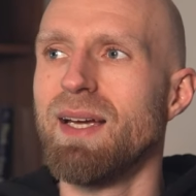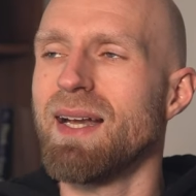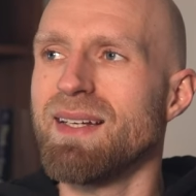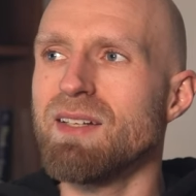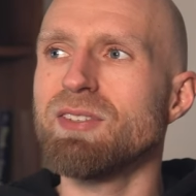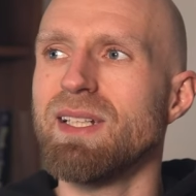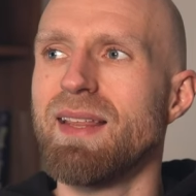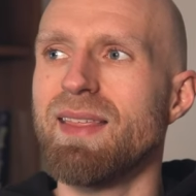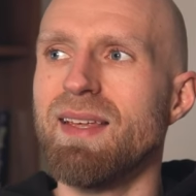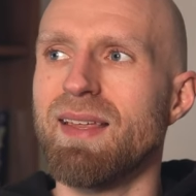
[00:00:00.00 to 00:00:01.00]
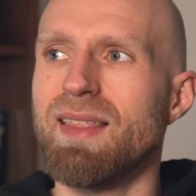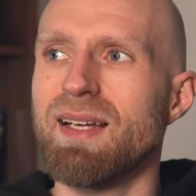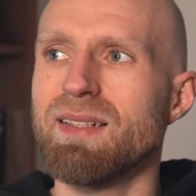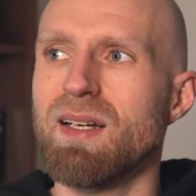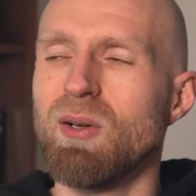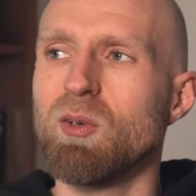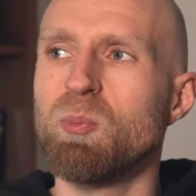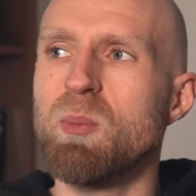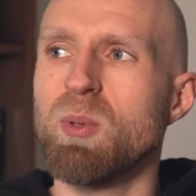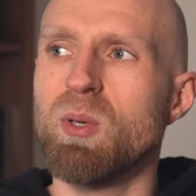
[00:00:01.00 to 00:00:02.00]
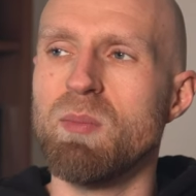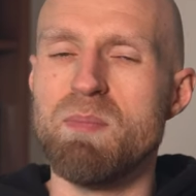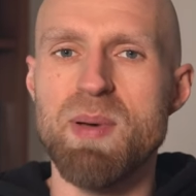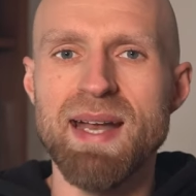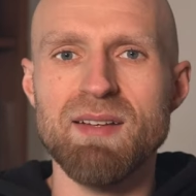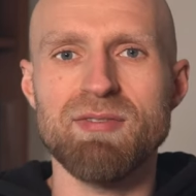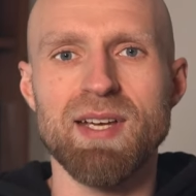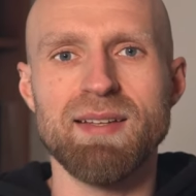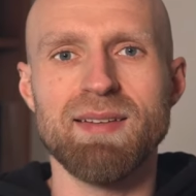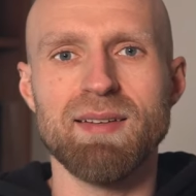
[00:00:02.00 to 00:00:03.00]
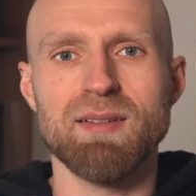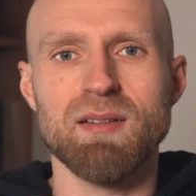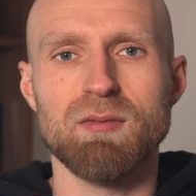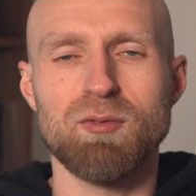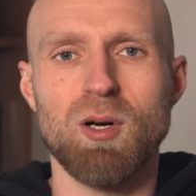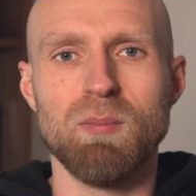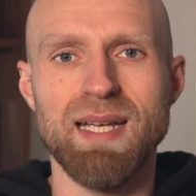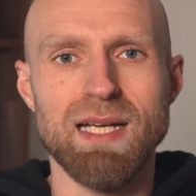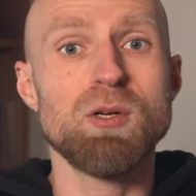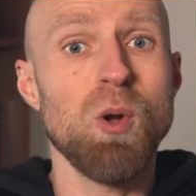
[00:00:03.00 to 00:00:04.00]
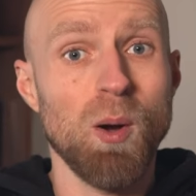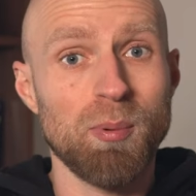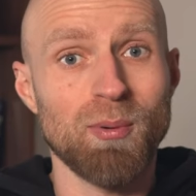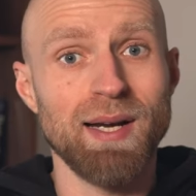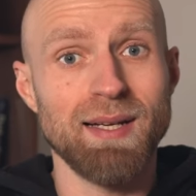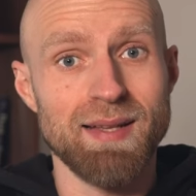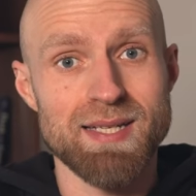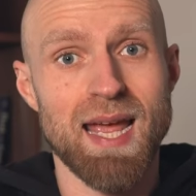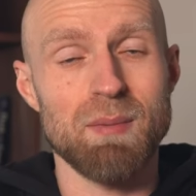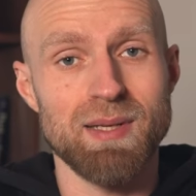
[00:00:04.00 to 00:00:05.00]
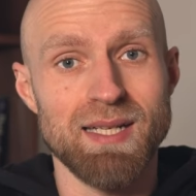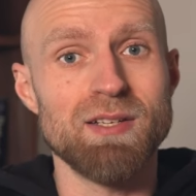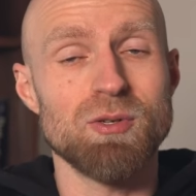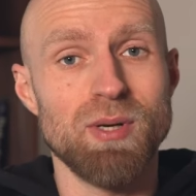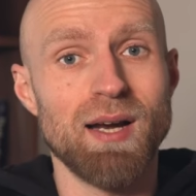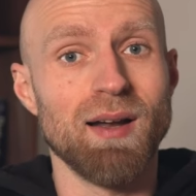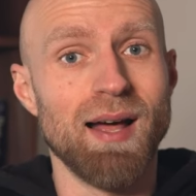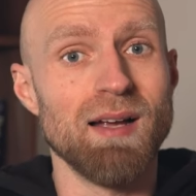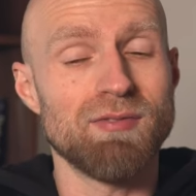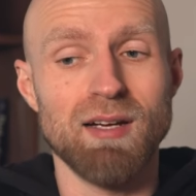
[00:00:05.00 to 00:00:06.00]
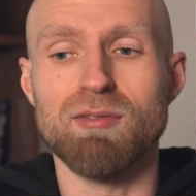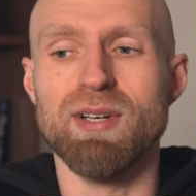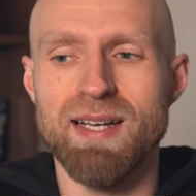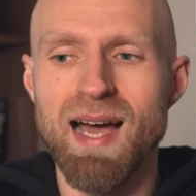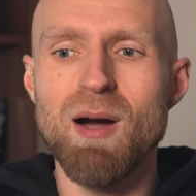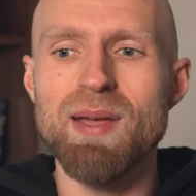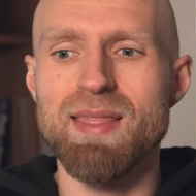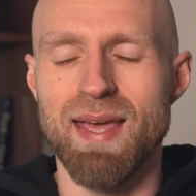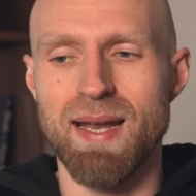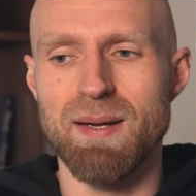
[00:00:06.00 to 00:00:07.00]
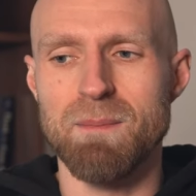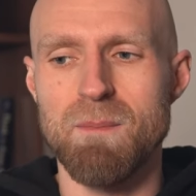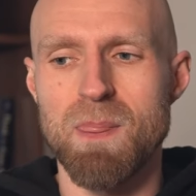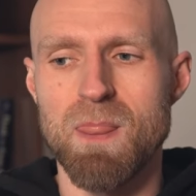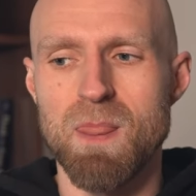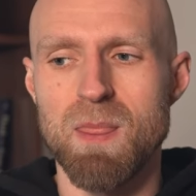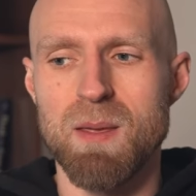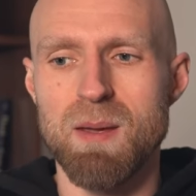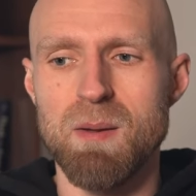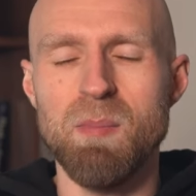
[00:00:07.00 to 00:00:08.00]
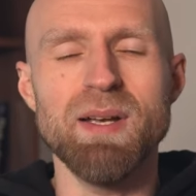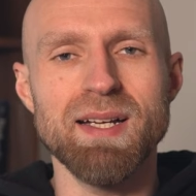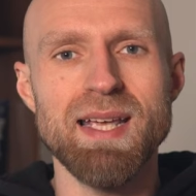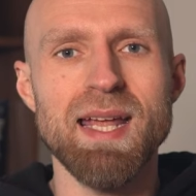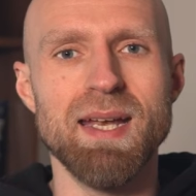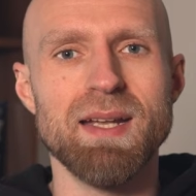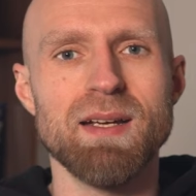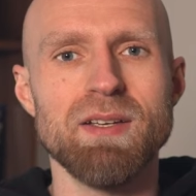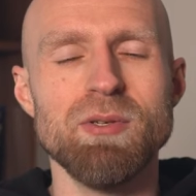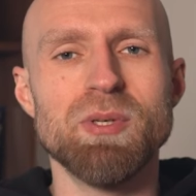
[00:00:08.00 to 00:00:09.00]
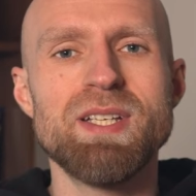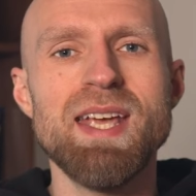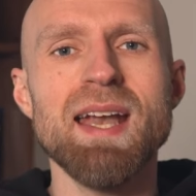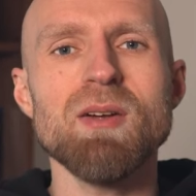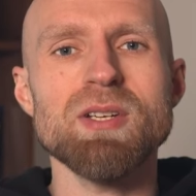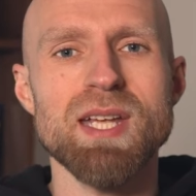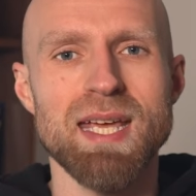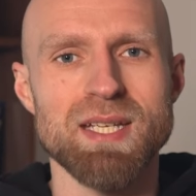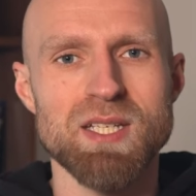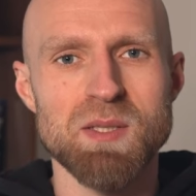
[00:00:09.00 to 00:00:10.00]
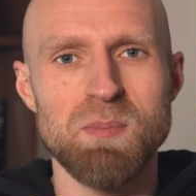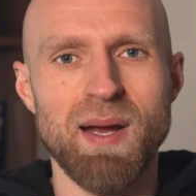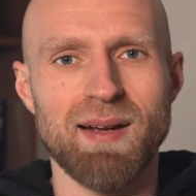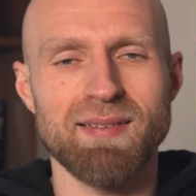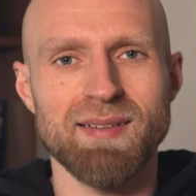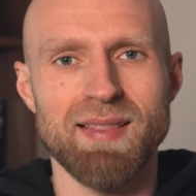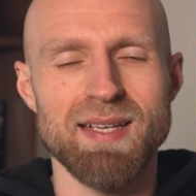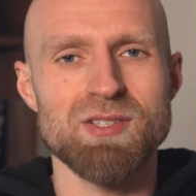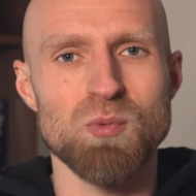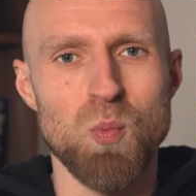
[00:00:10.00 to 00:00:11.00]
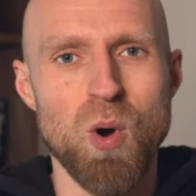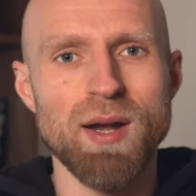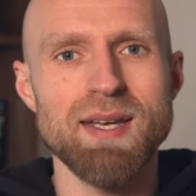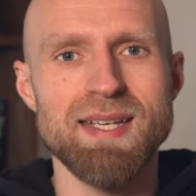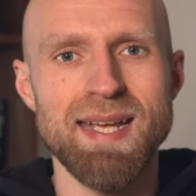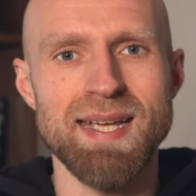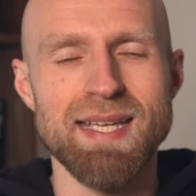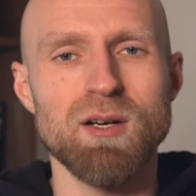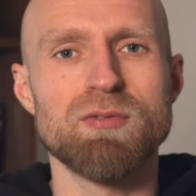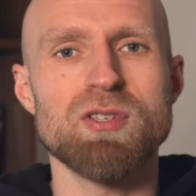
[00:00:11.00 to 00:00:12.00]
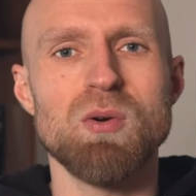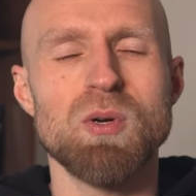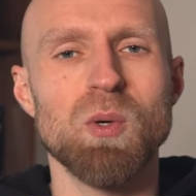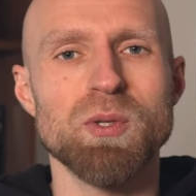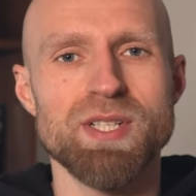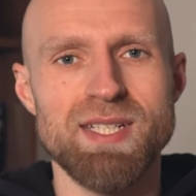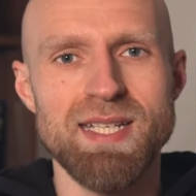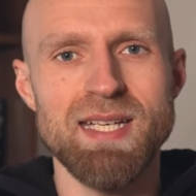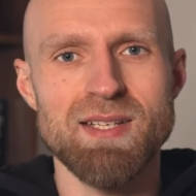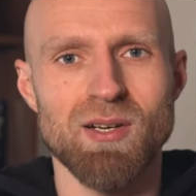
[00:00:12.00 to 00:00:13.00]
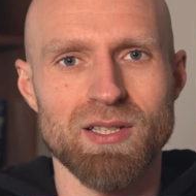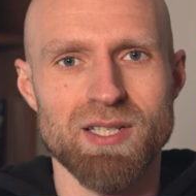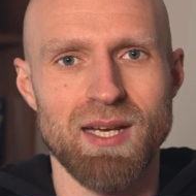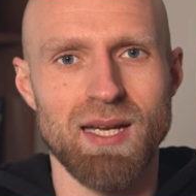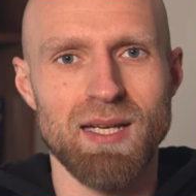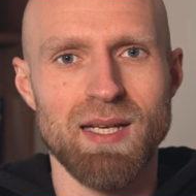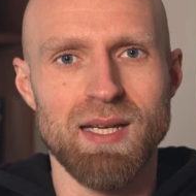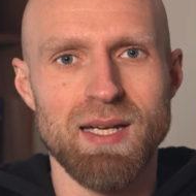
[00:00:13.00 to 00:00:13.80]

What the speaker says: And I definitely think that a lot of people could benefit from incorporating this habit into their life every now and then. But again, you cannot expect this one day of so-called detoxing